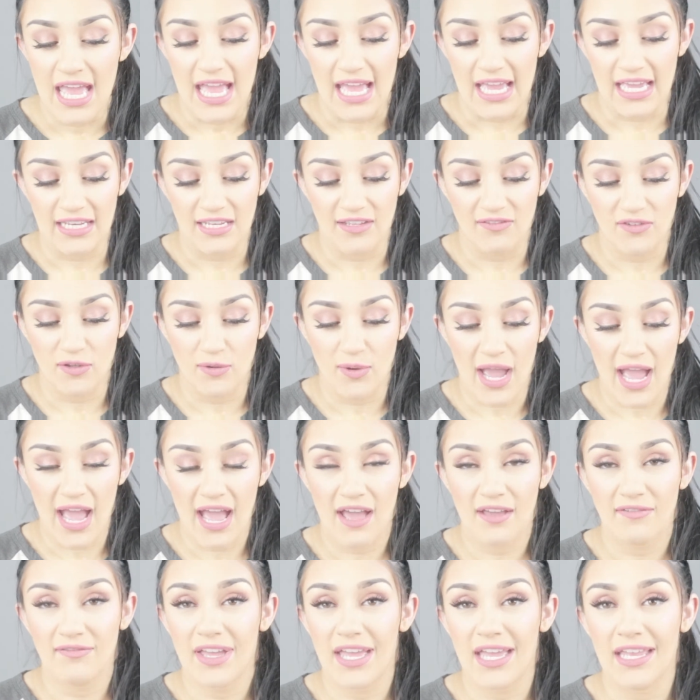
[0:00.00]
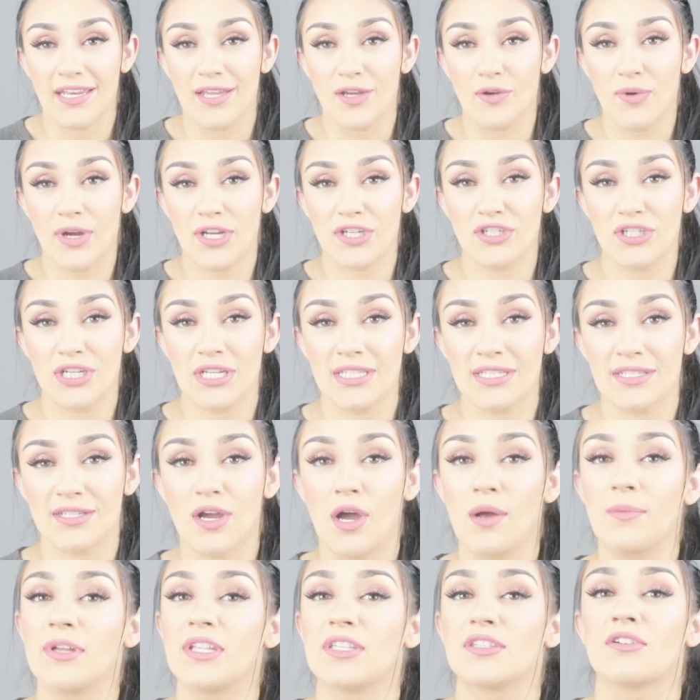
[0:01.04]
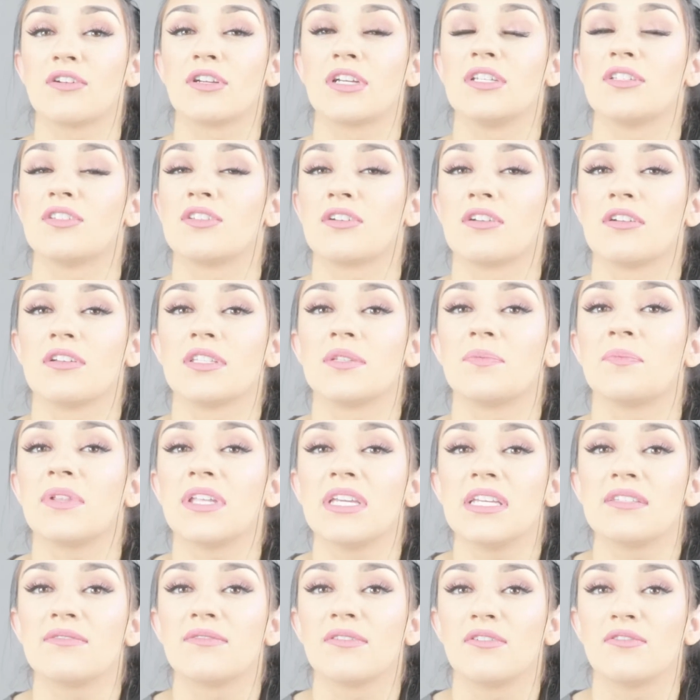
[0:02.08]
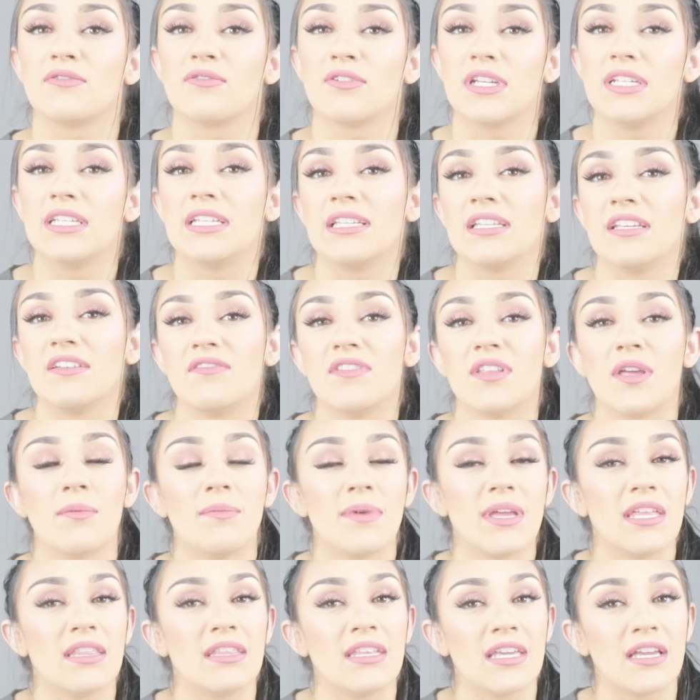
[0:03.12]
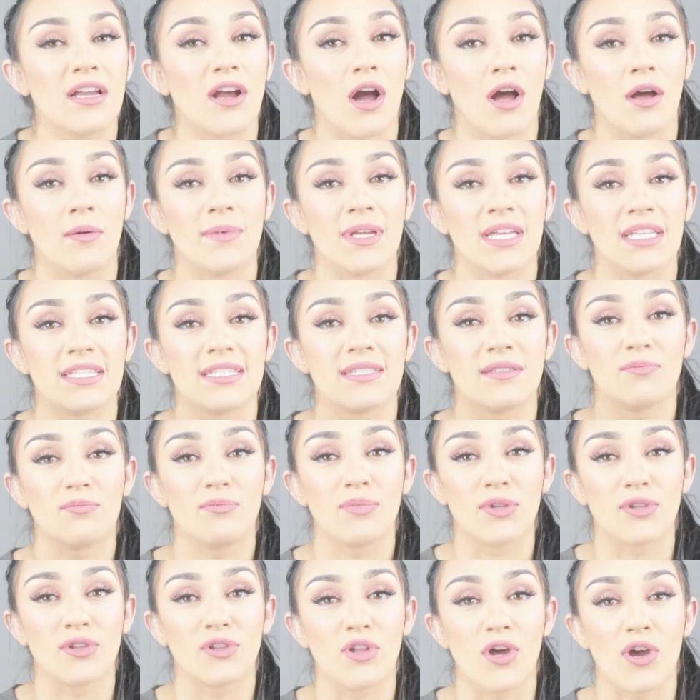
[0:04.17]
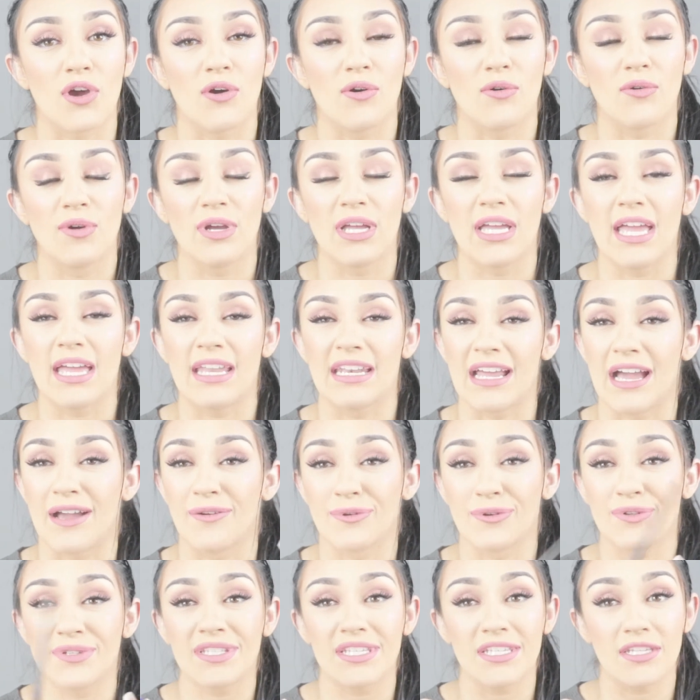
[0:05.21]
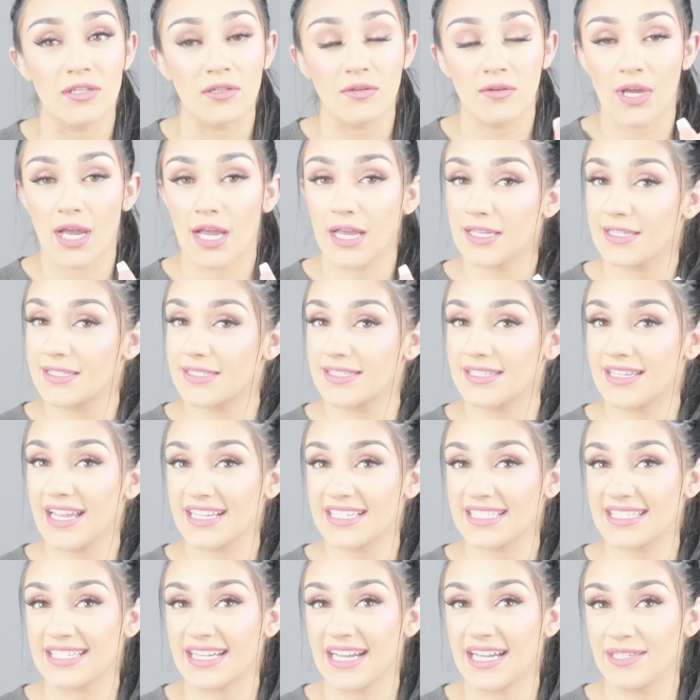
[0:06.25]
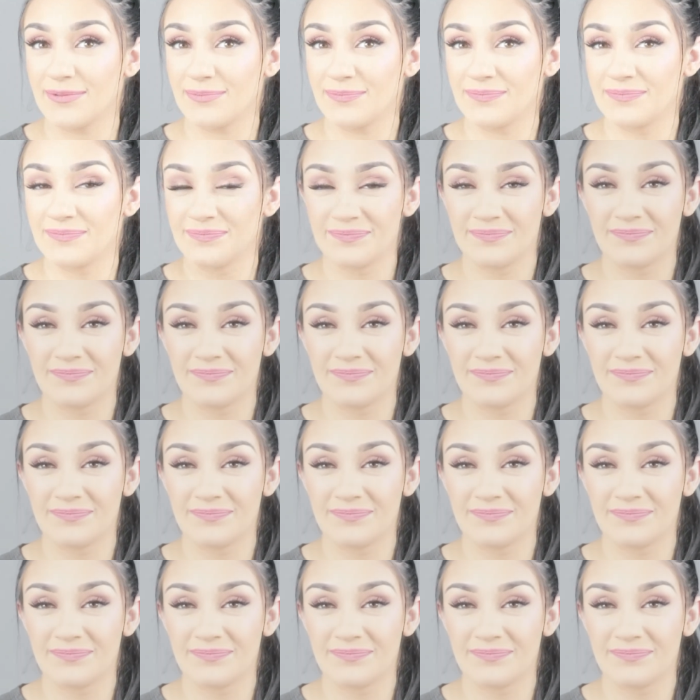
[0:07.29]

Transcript: And if you have any questions, comments, or concerns, please feel free to leave them in the comments below. And I will see you guys next time.